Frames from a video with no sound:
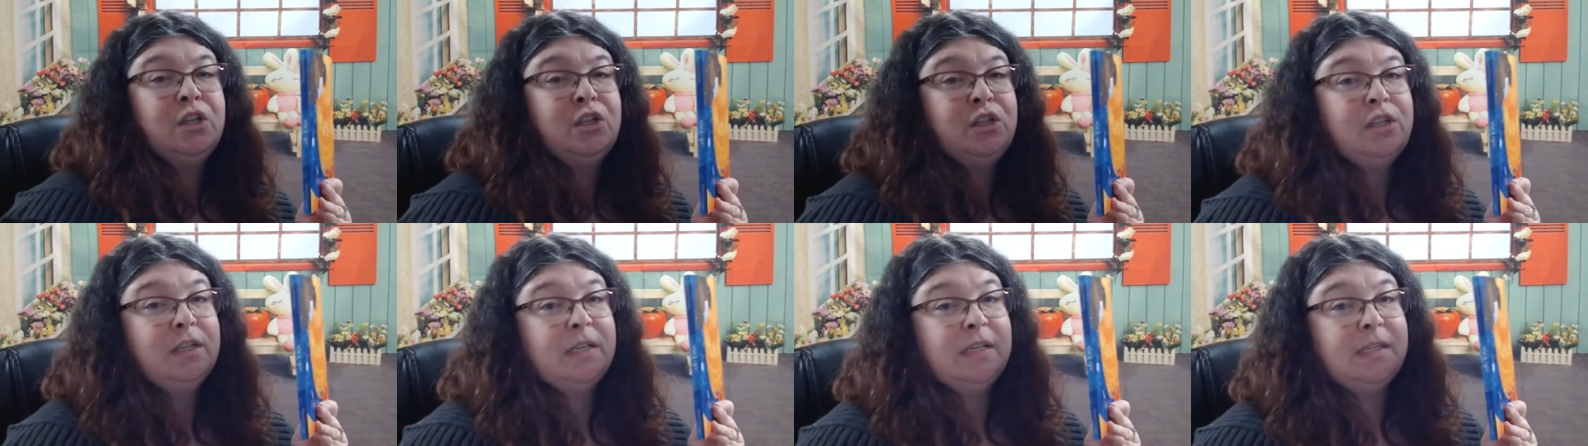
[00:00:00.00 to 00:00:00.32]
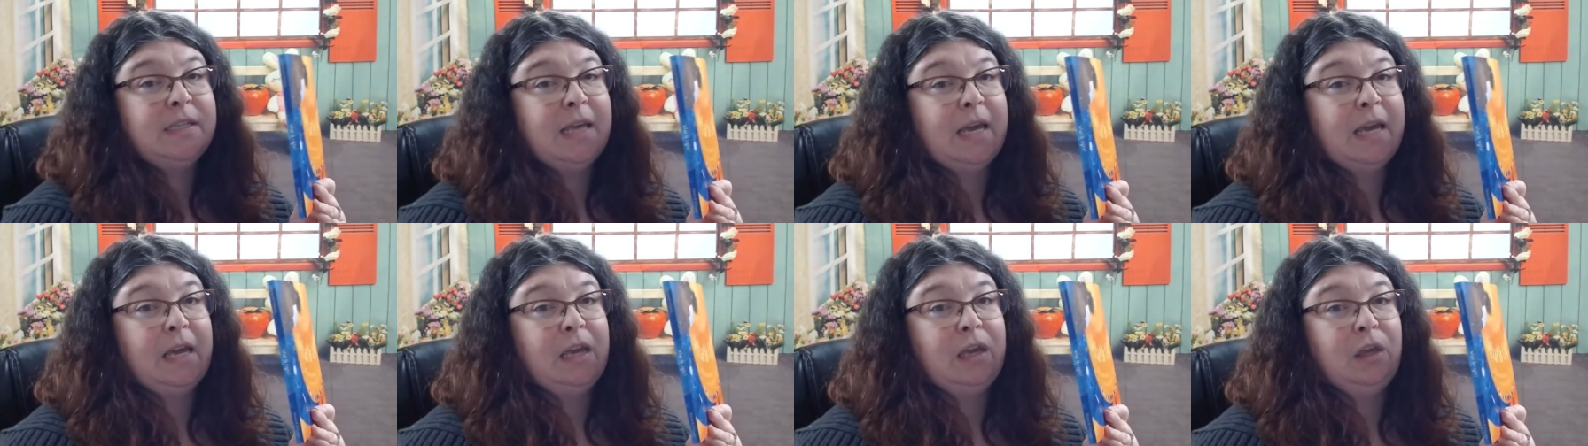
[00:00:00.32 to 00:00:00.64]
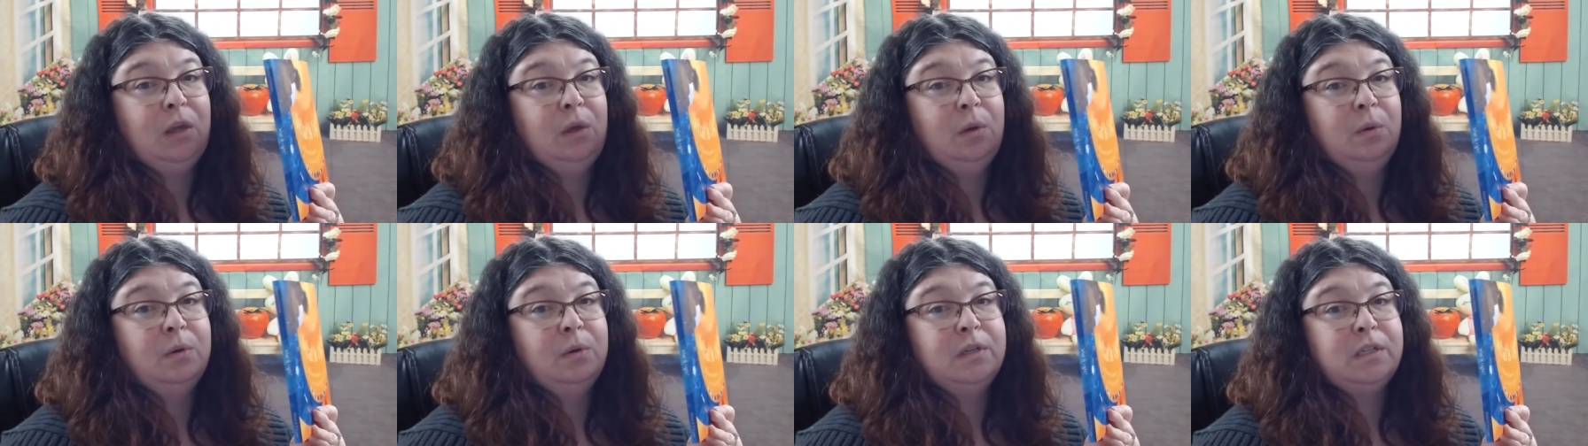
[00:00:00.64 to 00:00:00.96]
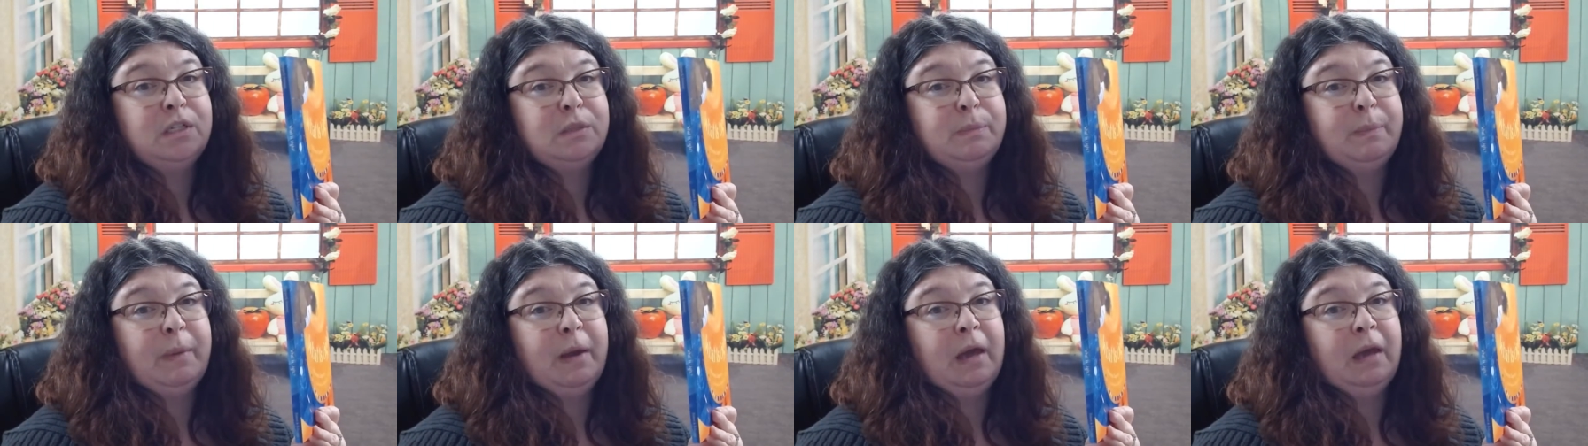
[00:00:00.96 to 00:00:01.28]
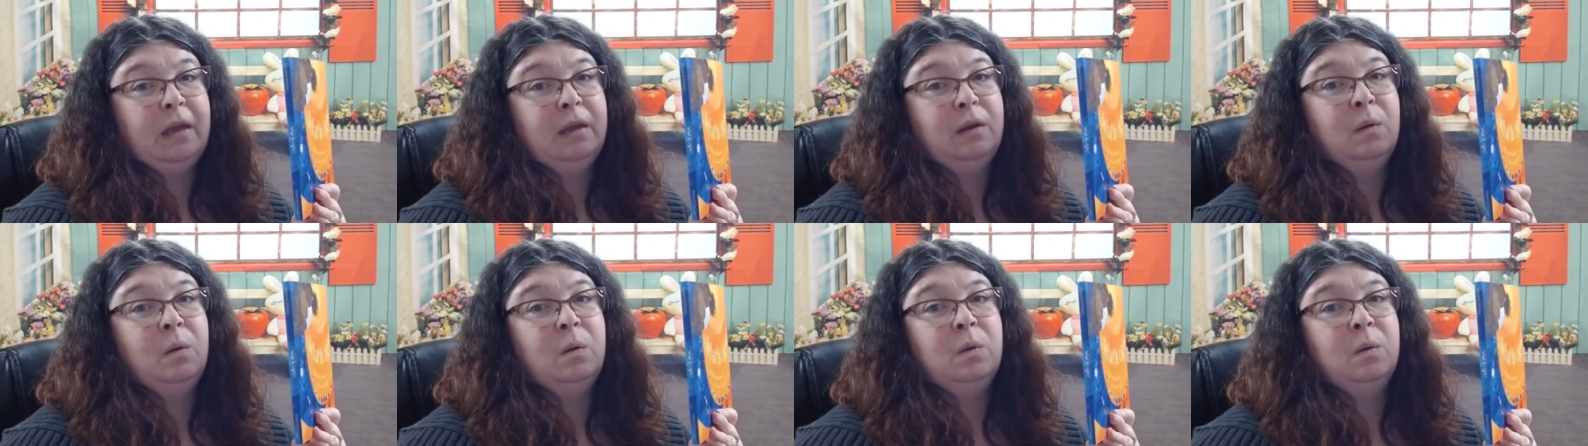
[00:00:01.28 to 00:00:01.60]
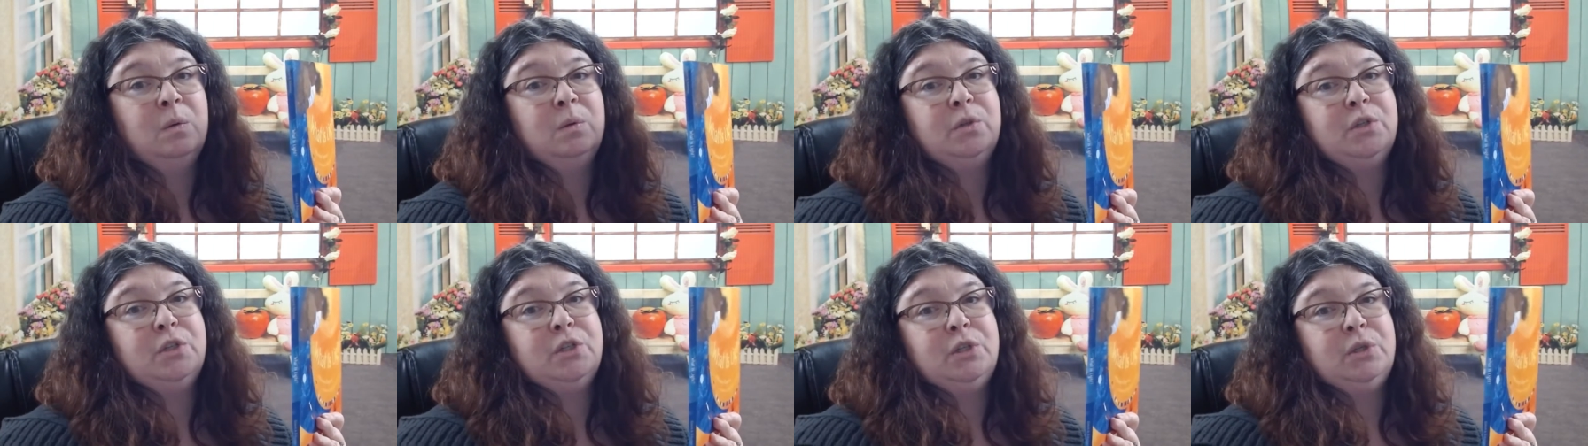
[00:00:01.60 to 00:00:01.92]
just like your spine
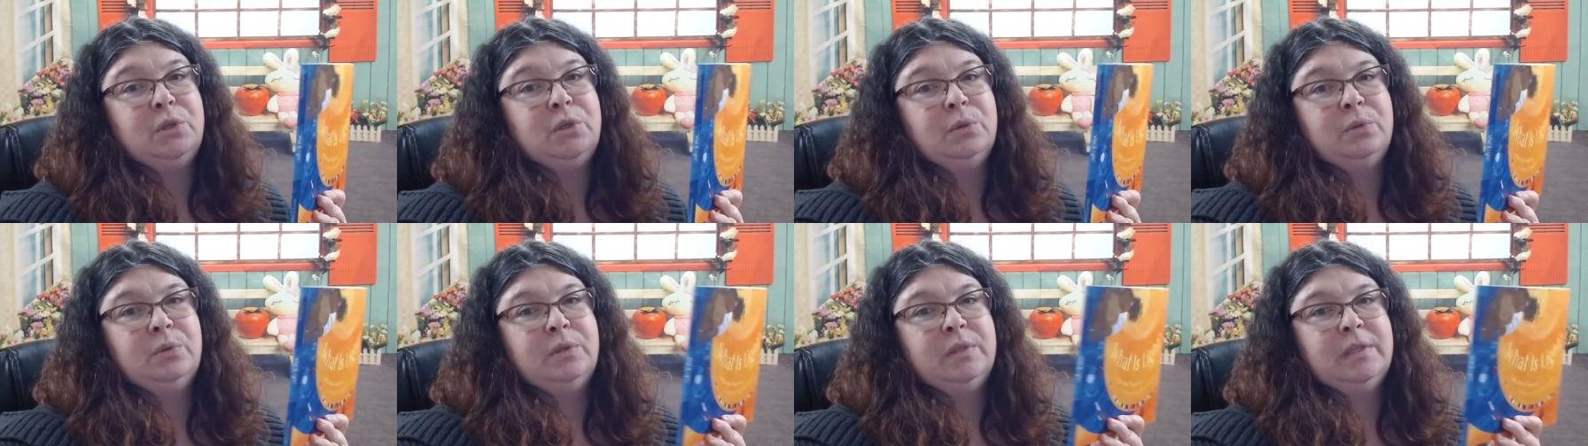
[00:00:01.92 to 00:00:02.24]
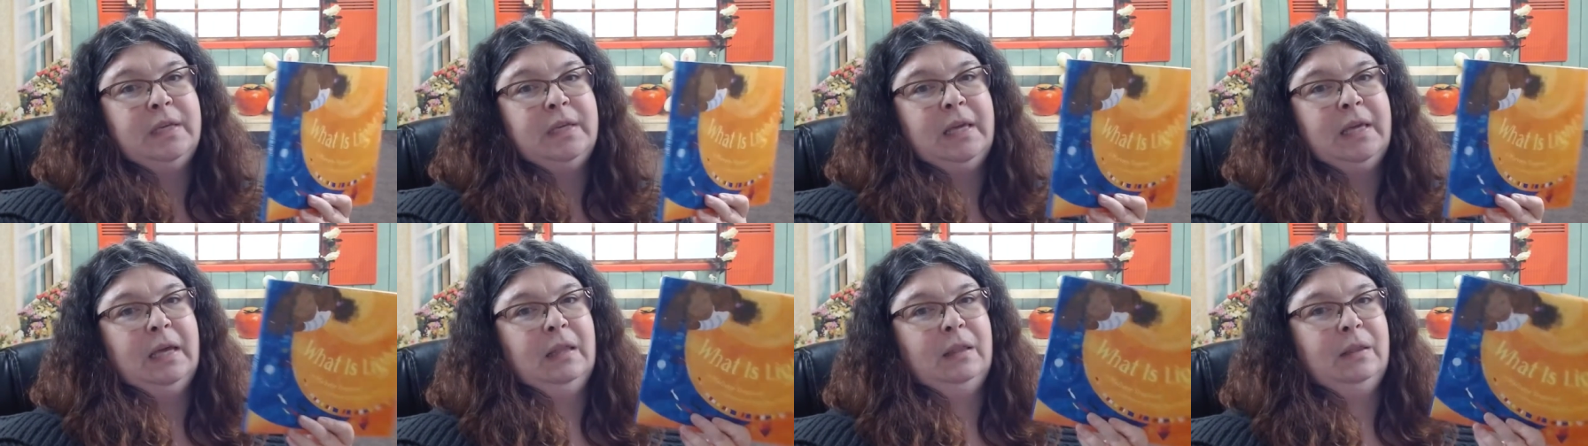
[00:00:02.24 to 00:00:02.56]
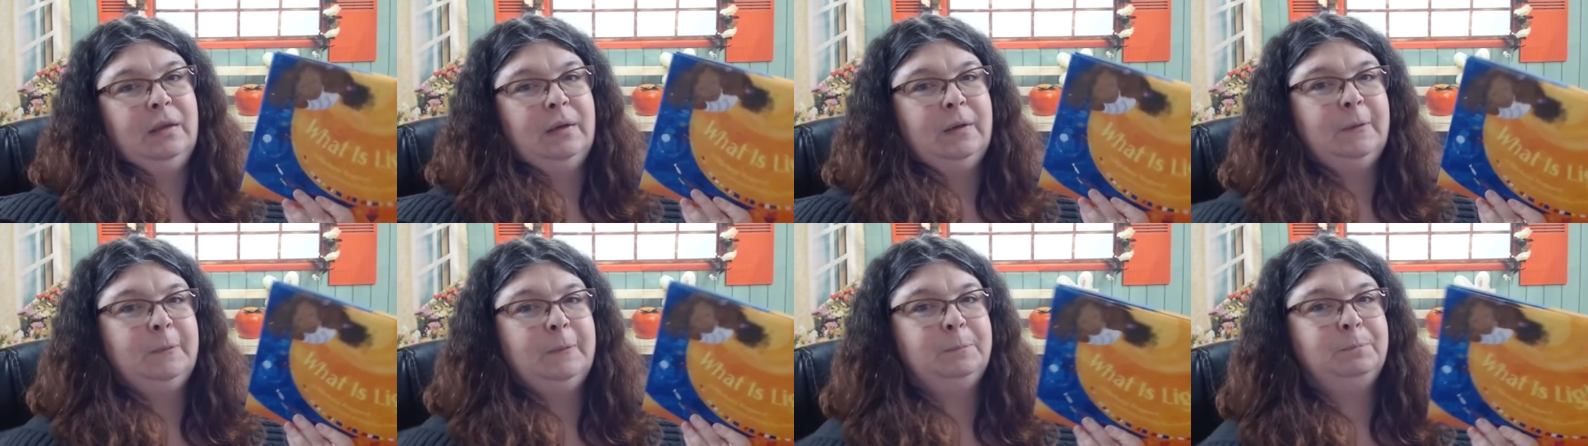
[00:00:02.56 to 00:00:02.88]
holds you together.